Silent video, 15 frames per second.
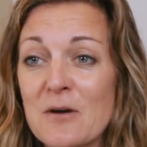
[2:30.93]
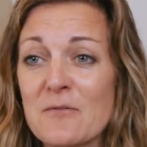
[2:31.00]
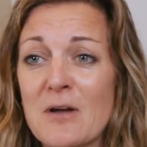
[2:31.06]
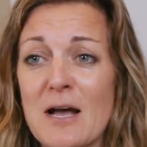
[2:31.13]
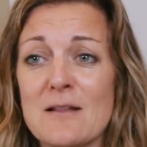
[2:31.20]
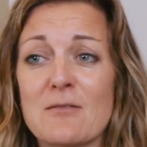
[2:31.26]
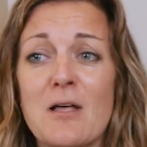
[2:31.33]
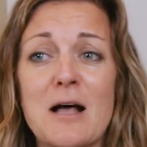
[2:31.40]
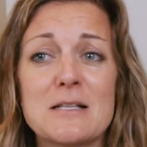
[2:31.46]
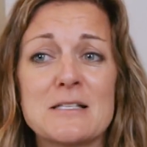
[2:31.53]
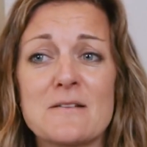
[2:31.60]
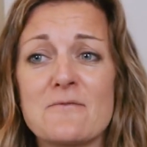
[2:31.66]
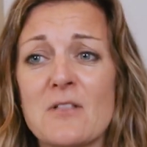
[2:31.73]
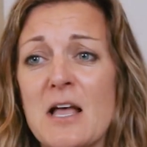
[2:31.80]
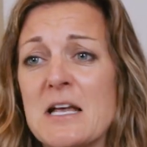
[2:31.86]
I've got lots
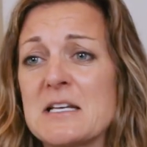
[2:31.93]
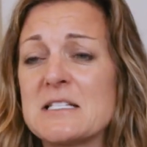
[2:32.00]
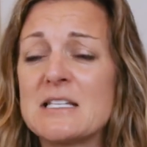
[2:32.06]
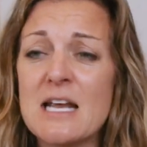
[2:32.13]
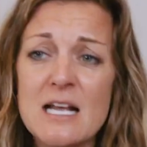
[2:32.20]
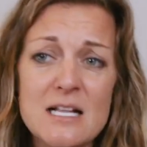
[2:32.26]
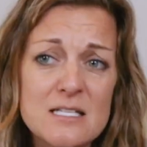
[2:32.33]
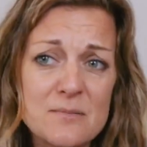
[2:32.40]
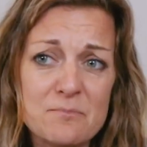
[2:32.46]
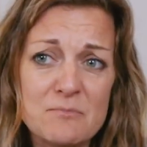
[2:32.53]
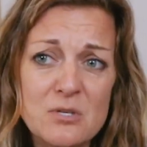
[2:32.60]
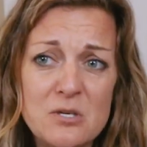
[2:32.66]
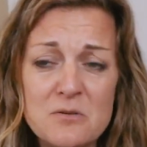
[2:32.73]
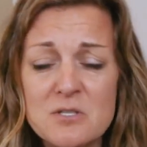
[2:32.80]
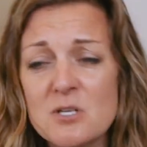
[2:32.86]
of like dance
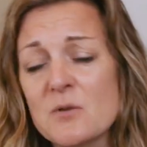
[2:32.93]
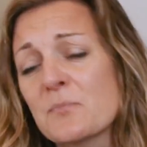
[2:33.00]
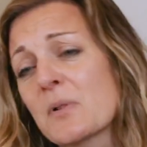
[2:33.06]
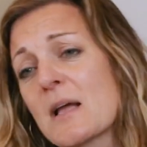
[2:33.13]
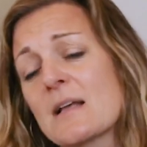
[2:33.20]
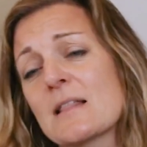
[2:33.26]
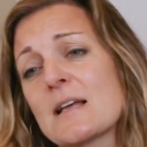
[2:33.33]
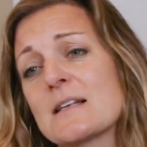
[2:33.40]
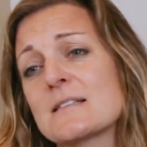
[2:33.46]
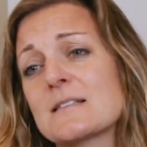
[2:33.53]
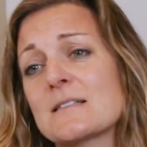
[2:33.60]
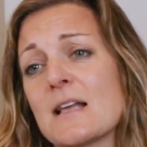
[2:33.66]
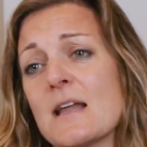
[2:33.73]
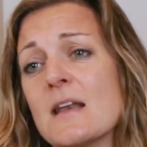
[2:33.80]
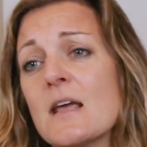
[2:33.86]
YouTube
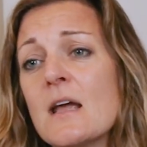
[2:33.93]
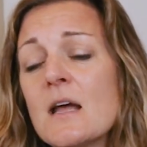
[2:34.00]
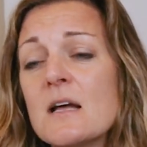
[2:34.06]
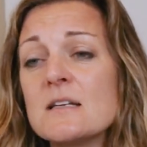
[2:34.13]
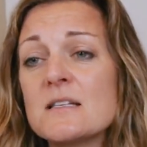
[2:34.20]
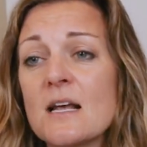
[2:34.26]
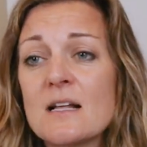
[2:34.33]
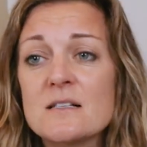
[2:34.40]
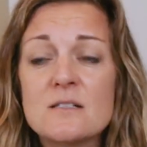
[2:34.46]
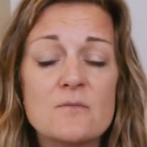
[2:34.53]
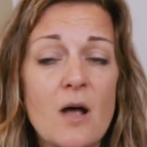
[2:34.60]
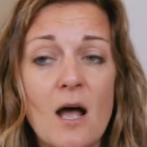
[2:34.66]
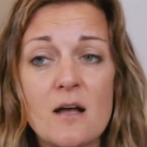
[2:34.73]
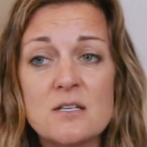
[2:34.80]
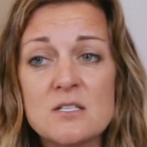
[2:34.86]
playlists and dance
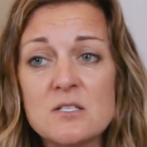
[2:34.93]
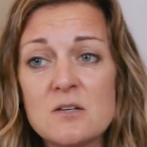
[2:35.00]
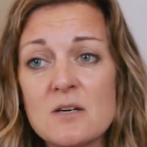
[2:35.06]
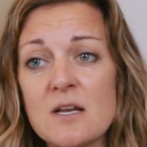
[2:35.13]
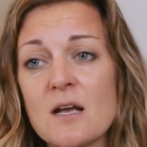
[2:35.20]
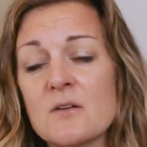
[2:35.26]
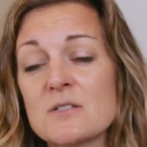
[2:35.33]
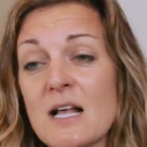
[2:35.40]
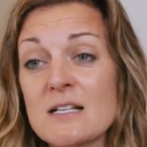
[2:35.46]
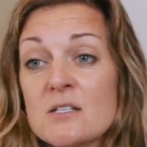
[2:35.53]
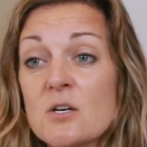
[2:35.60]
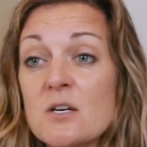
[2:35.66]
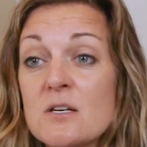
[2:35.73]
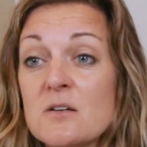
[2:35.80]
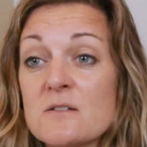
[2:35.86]
uh, studios. That's
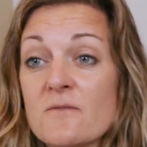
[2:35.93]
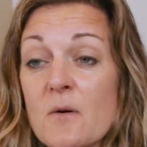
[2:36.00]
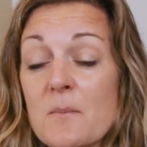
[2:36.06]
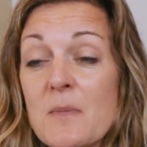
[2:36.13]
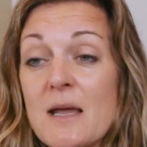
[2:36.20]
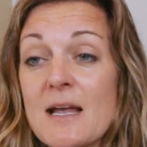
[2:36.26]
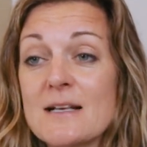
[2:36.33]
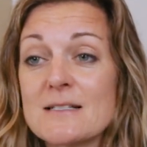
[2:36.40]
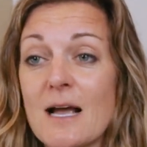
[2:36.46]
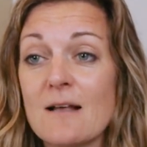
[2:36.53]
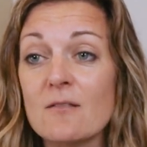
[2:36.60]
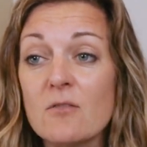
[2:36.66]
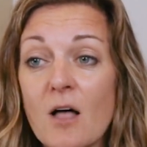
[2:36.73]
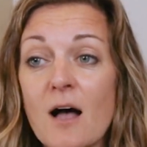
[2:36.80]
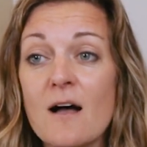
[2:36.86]
good news for me, is I
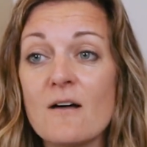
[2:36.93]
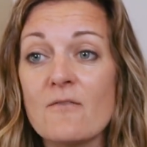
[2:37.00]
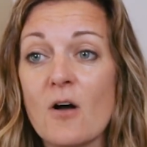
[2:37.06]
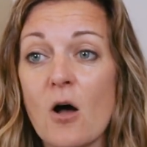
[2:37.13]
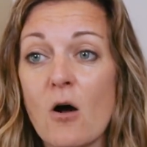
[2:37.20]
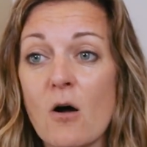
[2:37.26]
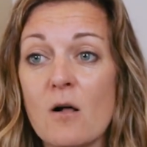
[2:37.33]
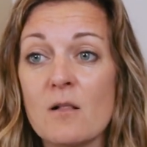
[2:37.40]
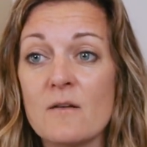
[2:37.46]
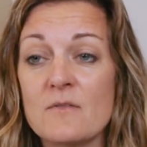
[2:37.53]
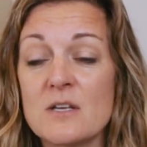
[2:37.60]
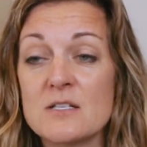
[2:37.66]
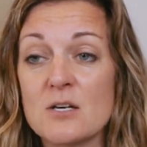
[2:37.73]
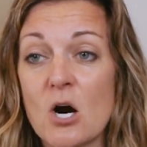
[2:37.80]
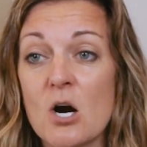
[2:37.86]
love all of
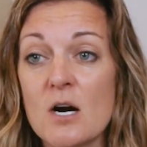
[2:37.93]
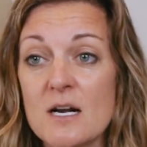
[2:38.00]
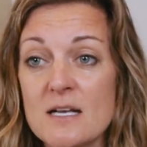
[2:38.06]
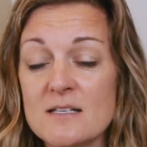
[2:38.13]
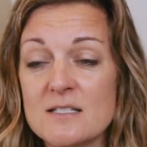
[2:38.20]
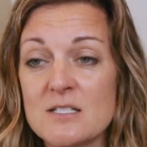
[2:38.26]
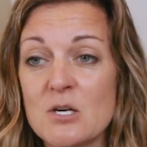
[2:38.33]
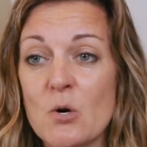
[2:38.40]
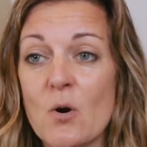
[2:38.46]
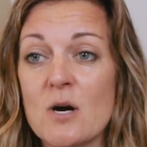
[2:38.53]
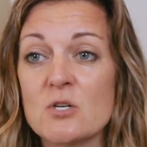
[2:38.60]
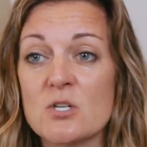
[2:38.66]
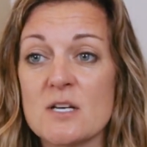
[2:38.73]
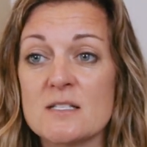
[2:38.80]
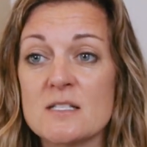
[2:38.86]
these artists who are
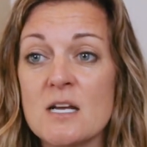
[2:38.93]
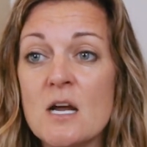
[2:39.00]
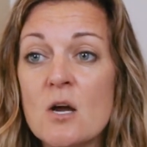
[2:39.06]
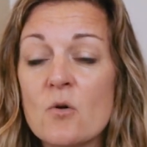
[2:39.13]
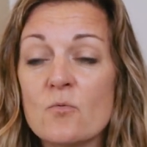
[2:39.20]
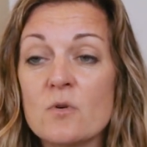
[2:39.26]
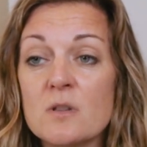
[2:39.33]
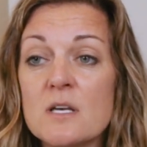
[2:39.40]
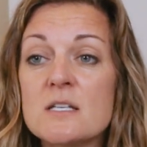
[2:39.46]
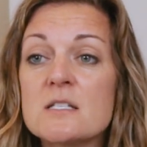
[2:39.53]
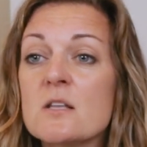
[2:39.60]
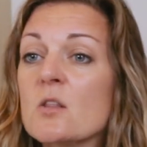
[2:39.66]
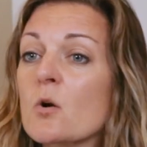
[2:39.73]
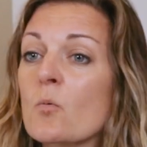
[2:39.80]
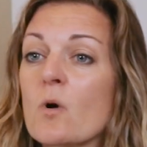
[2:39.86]
just
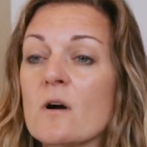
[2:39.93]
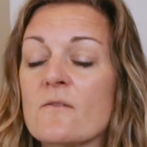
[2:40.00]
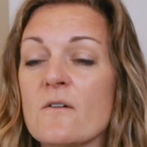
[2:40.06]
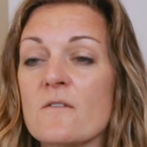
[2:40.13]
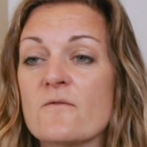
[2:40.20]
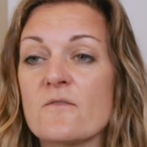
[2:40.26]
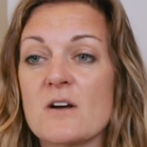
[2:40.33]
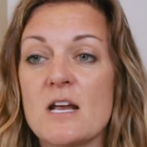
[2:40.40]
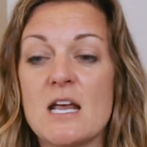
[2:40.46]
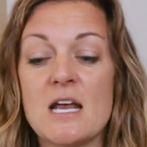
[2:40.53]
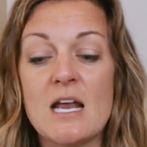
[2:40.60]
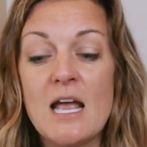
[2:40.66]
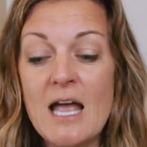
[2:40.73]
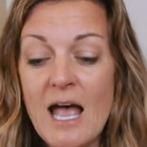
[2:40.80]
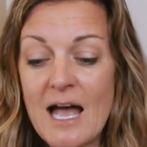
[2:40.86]
releasing their work for
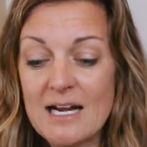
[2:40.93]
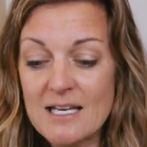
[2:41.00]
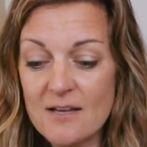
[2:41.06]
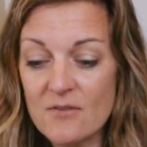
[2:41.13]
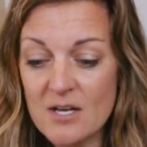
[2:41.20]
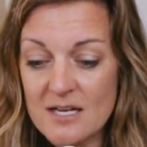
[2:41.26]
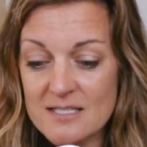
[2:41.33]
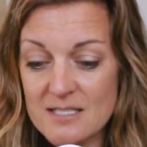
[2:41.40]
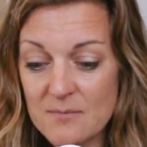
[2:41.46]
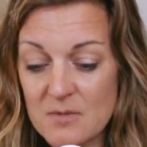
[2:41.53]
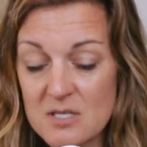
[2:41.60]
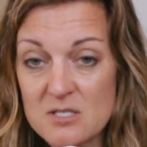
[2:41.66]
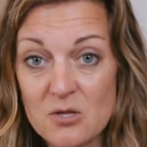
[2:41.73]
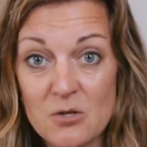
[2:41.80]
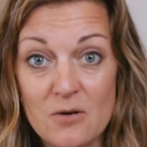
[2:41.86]
free and giving us
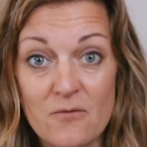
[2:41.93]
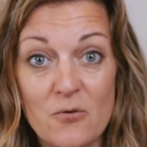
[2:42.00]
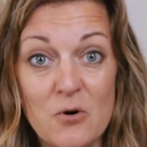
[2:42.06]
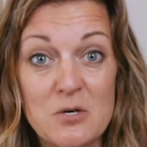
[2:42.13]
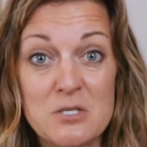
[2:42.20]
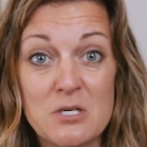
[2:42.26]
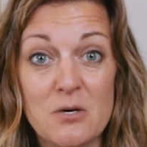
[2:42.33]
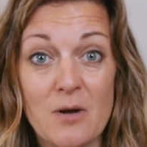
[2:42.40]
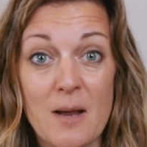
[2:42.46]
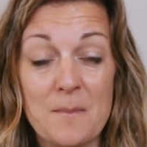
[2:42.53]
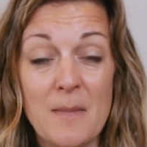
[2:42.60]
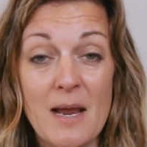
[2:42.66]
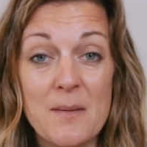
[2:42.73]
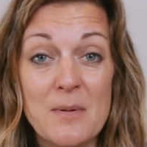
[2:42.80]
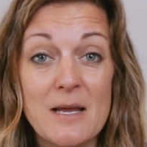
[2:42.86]
something to look forward to. And
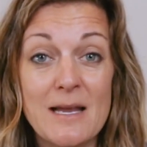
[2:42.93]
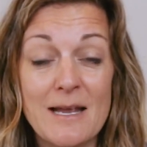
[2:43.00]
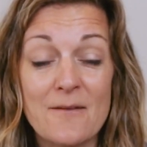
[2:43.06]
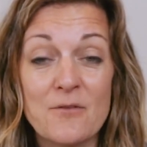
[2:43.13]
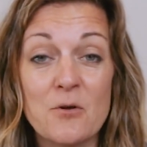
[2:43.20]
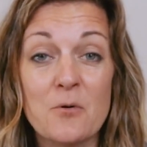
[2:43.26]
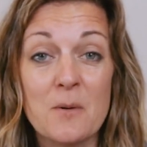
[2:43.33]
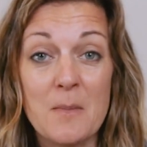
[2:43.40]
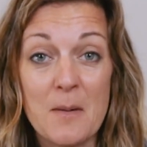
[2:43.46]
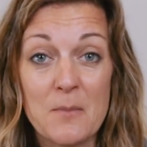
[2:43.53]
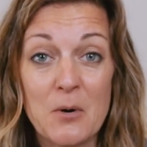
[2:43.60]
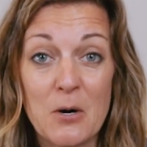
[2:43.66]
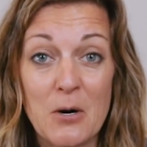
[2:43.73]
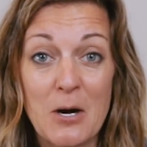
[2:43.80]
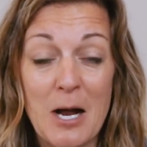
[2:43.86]
maybe if you
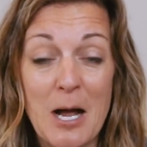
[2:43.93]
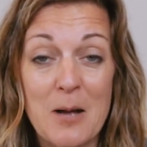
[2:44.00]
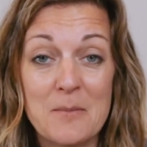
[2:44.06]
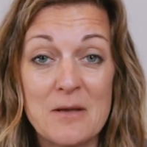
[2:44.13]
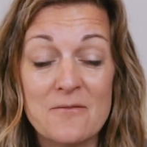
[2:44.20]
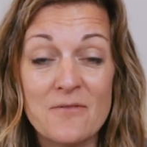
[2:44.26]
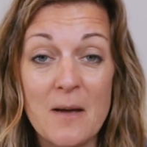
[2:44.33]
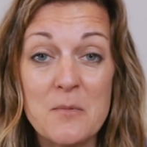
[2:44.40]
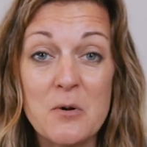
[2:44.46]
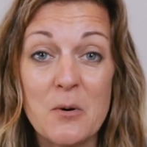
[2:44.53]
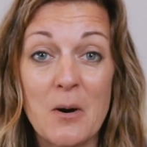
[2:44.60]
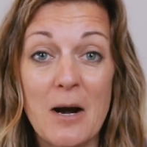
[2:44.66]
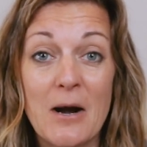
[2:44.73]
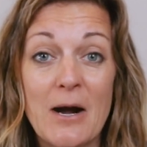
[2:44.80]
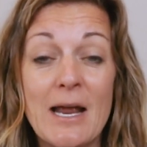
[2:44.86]
remember um, in
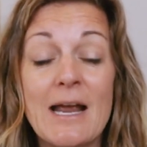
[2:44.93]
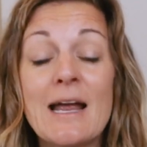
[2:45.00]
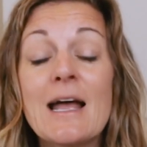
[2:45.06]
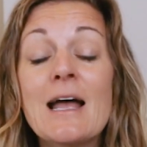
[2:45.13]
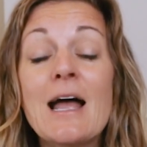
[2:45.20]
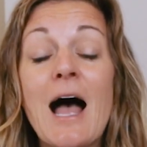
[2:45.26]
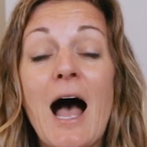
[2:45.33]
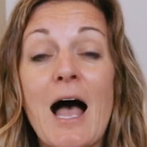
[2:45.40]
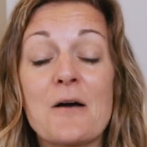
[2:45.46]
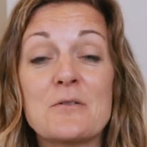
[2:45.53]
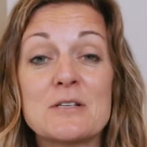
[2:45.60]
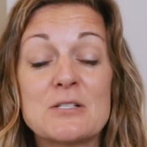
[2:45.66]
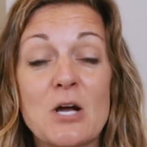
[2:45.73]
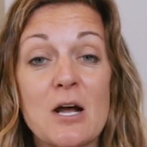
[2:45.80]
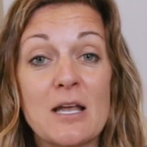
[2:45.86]
February, I
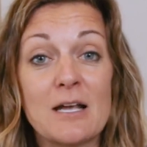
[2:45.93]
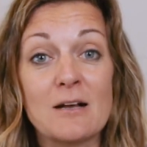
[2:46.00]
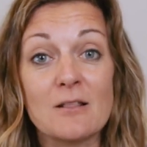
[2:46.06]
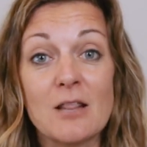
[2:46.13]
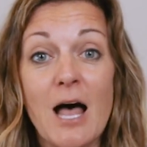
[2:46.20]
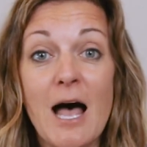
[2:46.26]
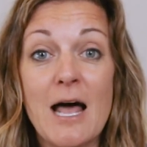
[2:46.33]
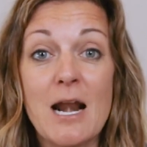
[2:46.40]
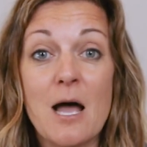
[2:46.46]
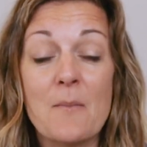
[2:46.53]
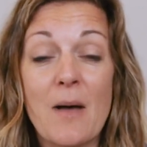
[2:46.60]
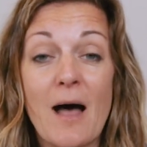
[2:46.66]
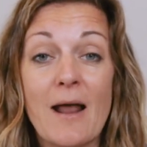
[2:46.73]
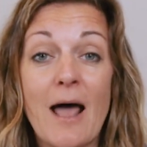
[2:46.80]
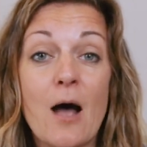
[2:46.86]
was talking a lot
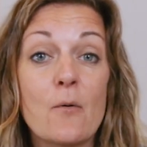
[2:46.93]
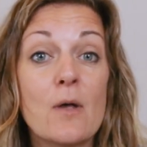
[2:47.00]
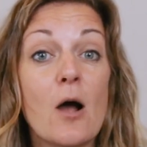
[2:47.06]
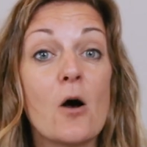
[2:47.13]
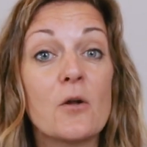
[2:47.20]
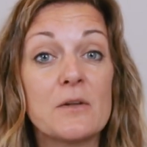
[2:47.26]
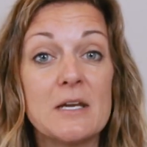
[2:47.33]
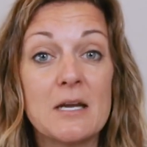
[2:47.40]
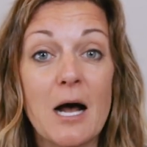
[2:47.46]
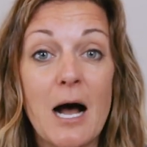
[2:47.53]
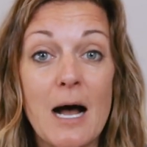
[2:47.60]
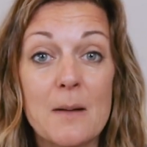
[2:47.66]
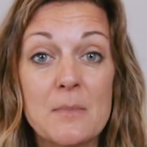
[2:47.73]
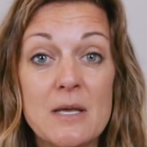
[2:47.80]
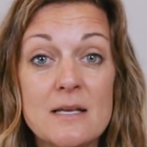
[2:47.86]
about how we all need
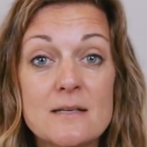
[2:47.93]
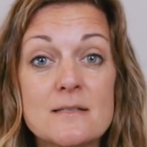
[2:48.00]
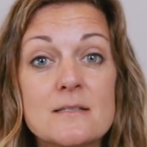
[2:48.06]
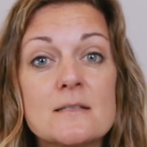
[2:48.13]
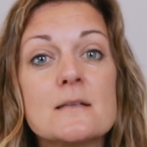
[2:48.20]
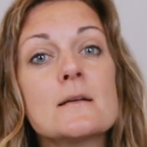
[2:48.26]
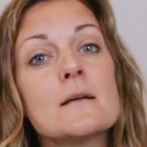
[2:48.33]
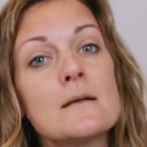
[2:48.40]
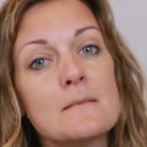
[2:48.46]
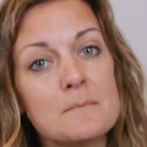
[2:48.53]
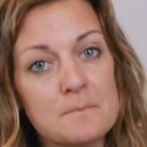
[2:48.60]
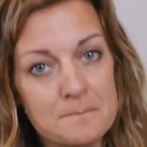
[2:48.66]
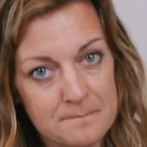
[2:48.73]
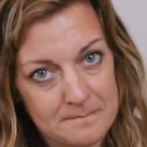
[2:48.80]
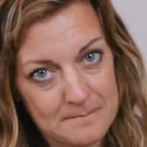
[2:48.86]
hobbies
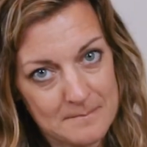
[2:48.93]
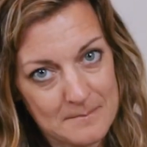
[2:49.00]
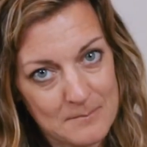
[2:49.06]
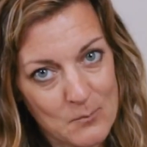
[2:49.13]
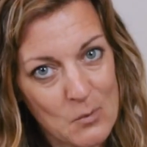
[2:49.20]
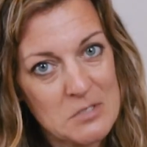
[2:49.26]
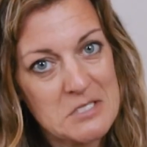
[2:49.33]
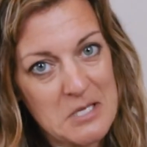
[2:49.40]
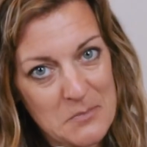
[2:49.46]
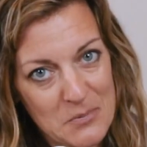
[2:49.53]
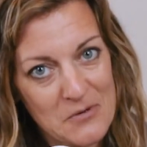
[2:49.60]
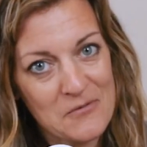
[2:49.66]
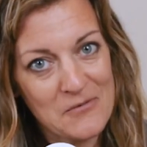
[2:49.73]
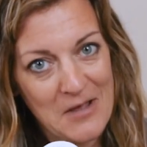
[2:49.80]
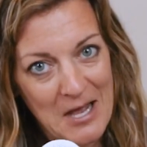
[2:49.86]
was it
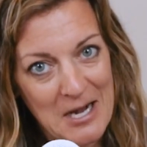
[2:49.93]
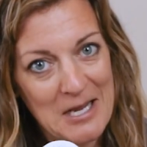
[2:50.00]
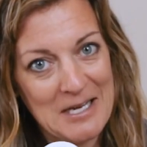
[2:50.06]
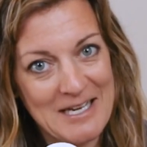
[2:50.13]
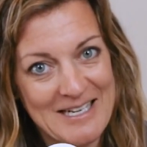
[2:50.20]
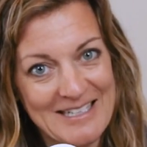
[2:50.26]
prophetic?